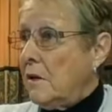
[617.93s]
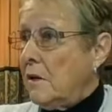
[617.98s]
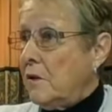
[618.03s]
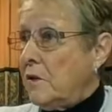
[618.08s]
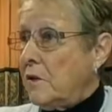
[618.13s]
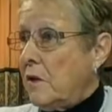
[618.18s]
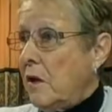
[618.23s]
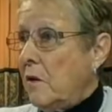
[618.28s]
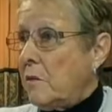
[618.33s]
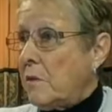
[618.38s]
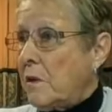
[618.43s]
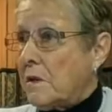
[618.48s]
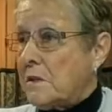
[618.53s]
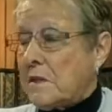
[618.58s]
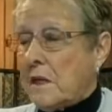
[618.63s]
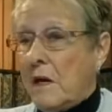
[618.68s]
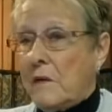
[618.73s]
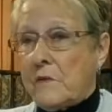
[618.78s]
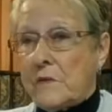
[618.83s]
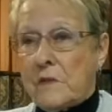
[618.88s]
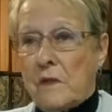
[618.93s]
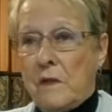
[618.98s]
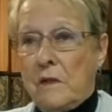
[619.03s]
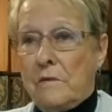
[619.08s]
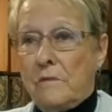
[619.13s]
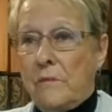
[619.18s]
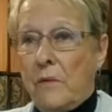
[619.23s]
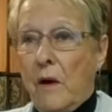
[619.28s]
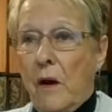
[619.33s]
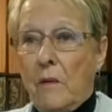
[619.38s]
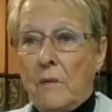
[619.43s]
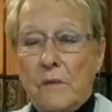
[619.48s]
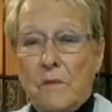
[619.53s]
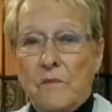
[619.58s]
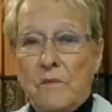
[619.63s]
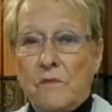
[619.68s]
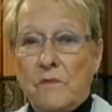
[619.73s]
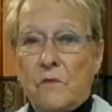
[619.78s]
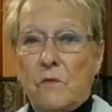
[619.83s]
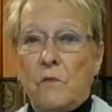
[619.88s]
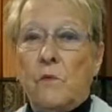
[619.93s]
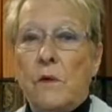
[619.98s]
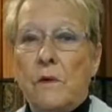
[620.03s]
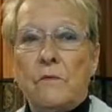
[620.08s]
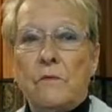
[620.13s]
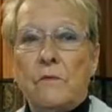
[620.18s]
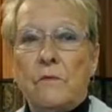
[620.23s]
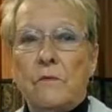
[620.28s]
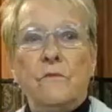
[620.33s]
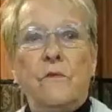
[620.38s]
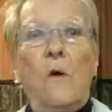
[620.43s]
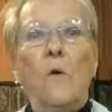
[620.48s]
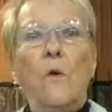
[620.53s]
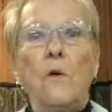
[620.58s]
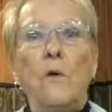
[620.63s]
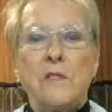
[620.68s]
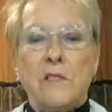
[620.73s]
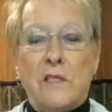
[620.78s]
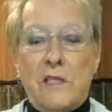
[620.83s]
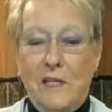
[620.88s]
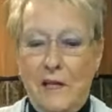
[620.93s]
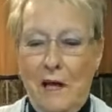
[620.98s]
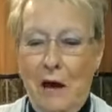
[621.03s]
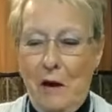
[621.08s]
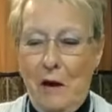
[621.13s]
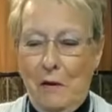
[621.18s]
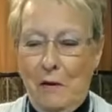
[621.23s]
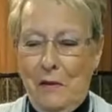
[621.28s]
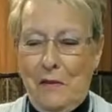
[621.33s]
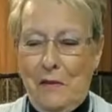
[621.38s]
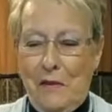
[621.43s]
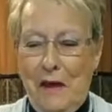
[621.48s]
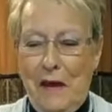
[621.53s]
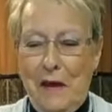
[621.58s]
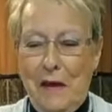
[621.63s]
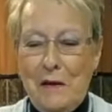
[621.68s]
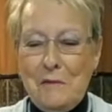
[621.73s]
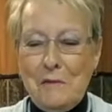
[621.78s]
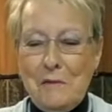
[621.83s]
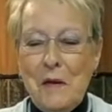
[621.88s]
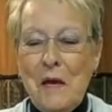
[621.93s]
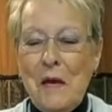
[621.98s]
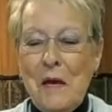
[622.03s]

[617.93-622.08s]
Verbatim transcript: you know, because I was, and probably wavered voice and all that.